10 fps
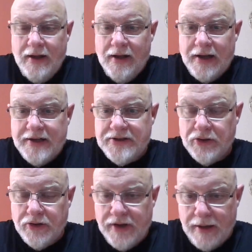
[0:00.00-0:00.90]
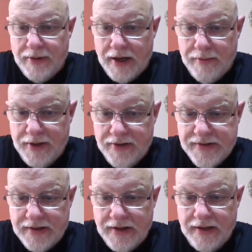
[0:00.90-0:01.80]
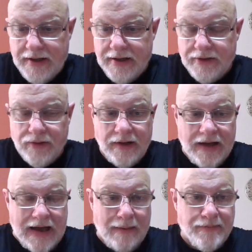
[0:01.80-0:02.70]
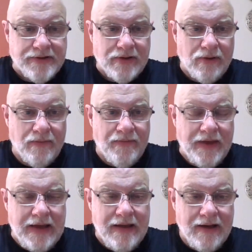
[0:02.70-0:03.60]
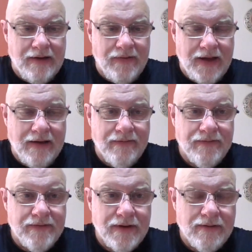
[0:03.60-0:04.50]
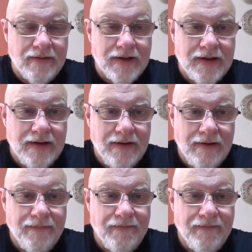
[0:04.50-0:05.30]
I could still do that, but I'd be using the Kindle app. So they kind of have, you know, Kindle,